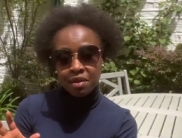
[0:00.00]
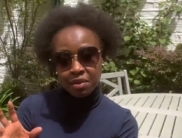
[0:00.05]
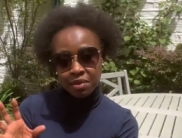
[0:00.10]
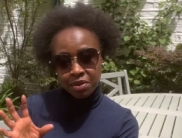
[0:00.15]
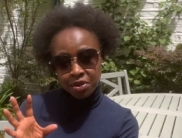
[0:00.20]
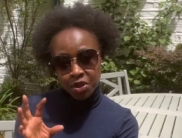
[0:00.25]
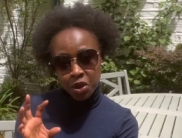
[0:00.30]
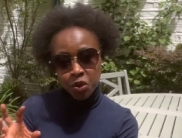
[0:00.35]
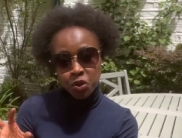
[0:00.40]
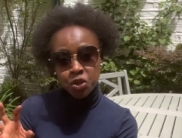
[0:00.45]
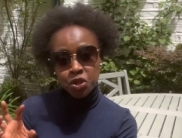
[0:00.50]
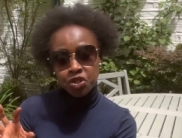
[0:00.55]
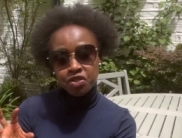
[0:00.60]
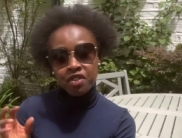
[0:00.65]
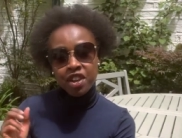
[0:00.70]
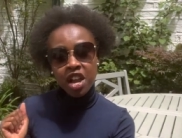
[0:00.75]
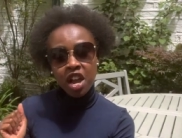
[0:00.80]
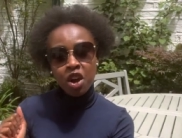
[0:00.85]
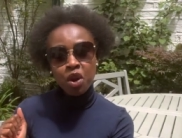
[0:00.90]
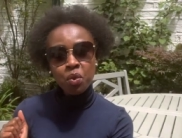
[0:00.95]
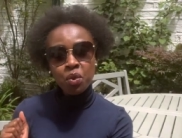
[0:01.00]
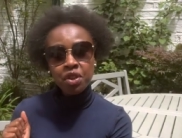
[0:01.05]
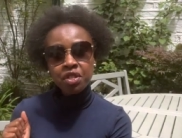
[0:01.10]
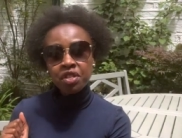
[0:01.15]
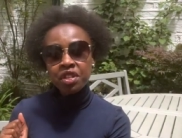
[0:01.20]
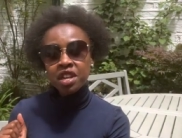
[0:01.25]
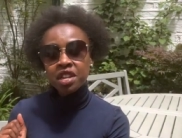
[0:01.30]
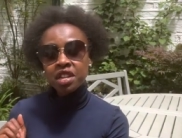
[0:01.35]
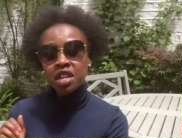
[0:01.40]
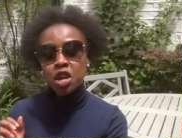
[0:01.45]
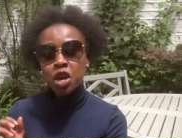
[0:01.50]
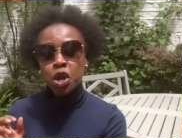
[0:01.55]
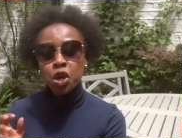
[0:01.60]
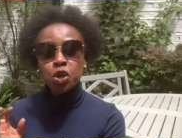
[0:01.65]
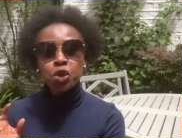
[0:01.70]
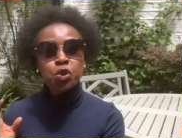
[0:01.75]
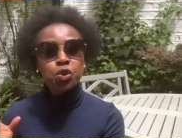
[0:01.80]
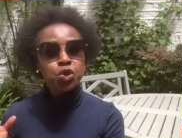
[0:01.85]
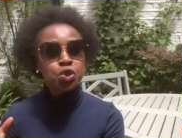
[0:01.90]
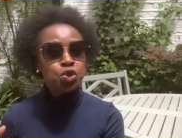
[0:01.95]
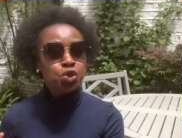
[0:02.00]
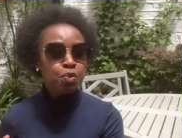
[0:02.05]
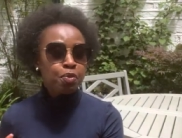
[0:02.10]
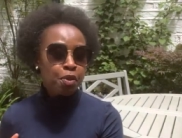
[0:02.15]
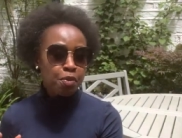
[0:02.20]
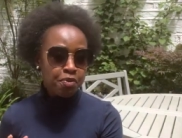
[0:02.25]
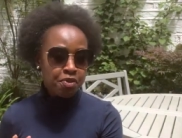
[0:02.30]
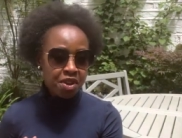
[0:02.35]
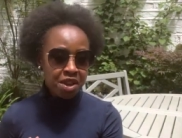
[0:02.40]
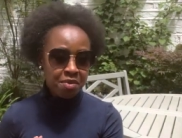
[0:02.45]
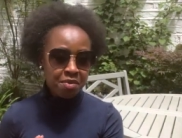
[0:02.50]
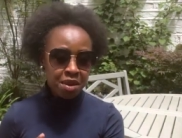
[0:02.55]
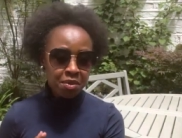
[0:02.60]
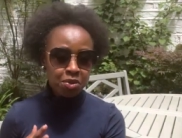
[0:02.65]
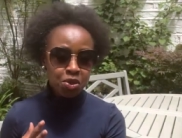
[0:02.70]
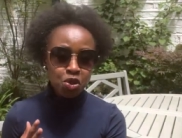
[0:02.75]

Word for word: those three are within your super premium.